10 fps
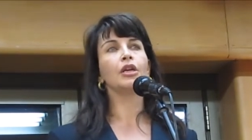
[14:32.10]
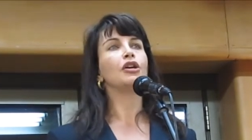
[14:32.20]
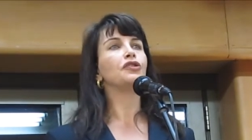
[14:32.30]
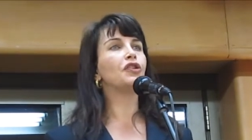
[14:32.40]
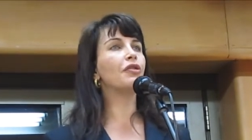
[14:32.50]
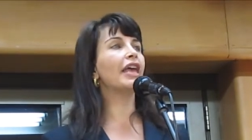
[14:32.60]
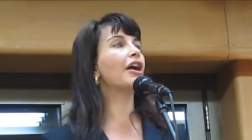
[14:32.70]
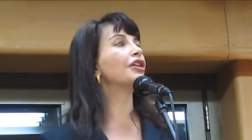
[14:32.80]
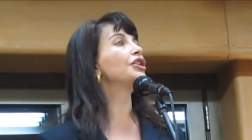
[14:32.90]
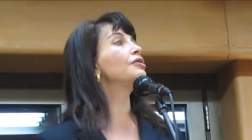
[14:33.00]
So they
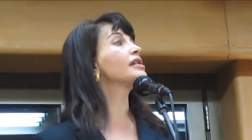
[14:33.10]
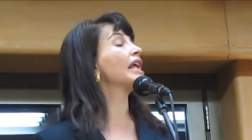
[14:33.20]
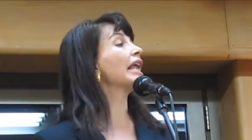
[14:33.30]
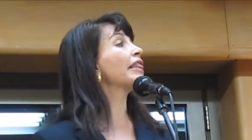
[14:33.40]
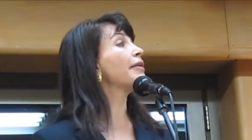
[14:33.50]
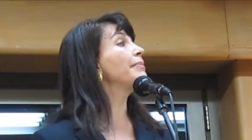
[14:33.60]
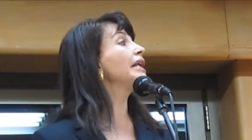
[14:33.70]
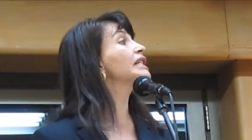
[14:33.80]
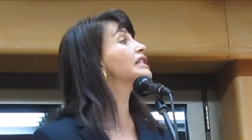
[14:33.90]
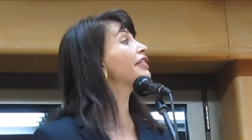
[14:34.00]
are using the
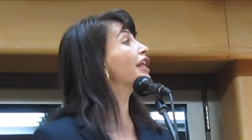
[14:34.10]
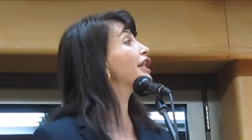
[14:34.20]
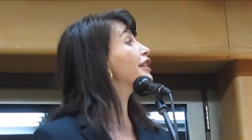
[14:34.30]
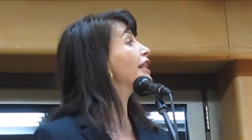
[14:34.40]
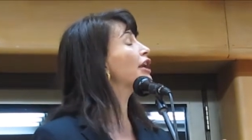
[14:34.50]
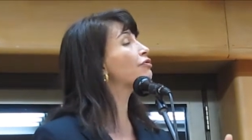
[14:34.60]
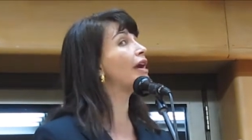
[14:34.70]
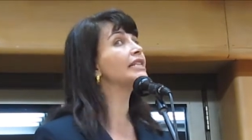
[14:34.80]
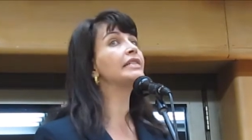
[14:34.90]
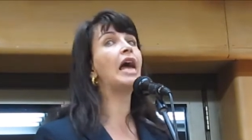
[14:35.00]
means that they think
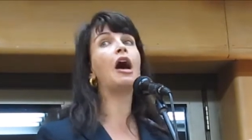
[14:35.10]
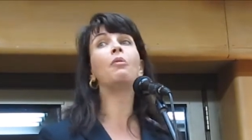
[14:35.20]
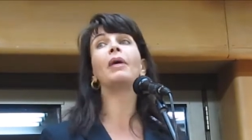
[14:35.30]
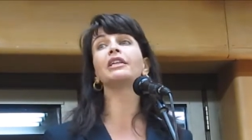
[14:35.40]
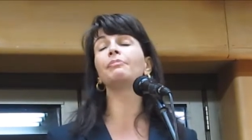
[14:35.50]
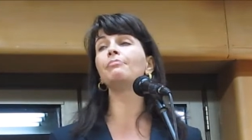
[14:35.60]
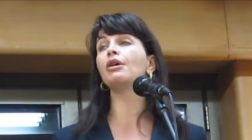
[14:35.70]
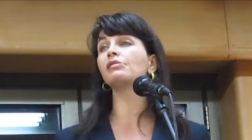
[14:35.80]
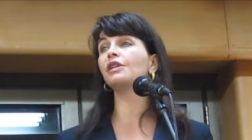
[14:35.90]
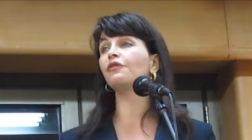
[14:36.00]
right now might be
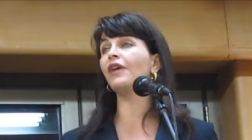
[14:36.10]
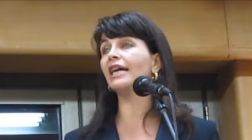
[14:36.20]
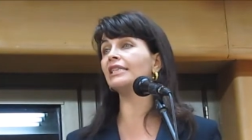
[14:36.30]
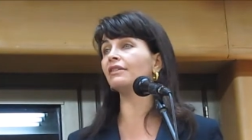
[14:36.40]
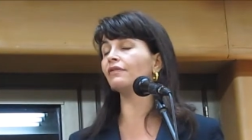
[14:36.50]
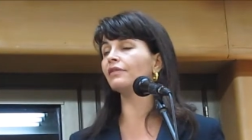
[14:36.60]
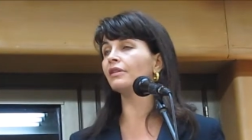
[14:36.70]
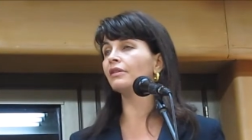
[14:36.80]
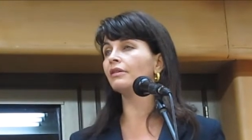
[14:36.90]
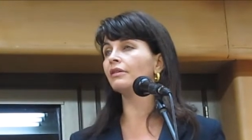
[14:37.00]
most effective.
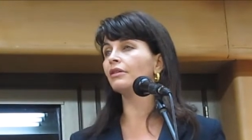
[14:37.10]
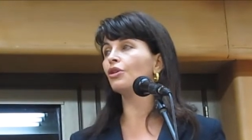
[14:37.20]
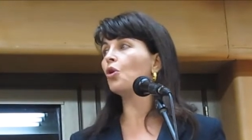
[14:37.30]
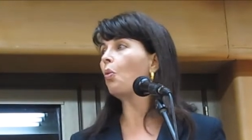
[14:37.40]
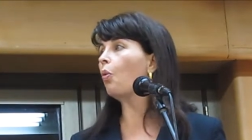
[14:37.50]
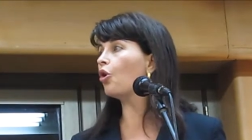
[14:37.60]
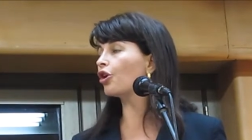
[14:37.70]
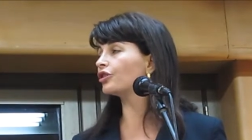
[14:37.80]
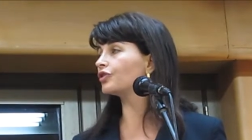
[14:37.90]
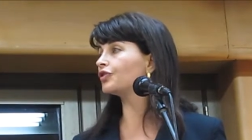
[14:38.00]

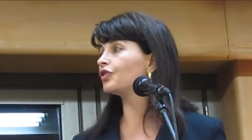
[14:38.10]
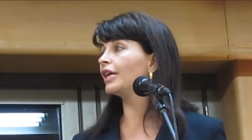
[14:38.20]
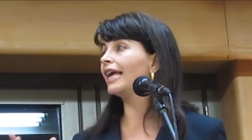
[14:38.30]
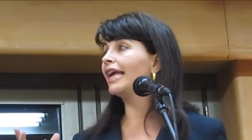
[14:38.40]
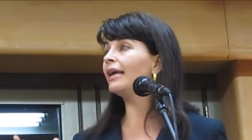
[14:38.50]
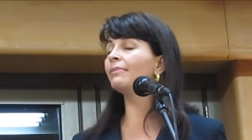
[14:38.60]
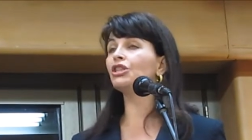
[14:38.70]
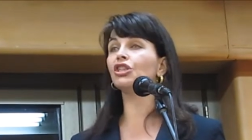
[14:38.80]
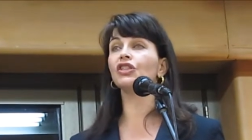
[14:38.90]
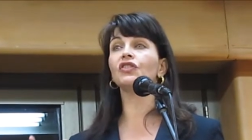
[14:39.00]
Words,
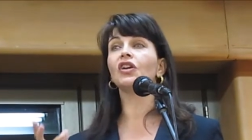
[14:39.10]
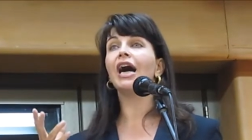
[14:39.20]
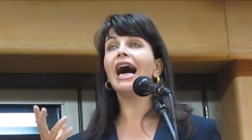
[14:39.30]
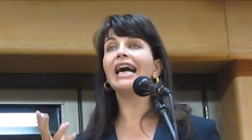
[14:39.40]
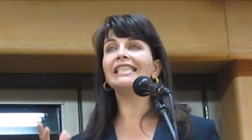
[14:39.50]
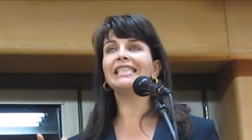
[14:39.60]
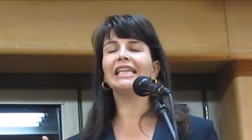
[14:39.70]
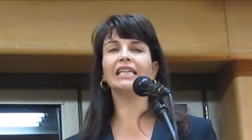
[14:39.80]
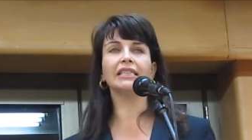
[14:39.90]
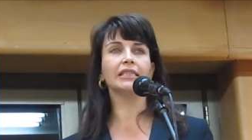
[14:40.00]
images,
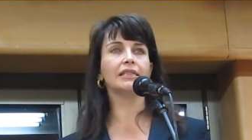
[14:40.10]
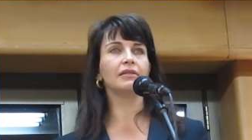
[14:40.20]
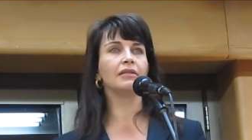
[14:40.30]
ideas.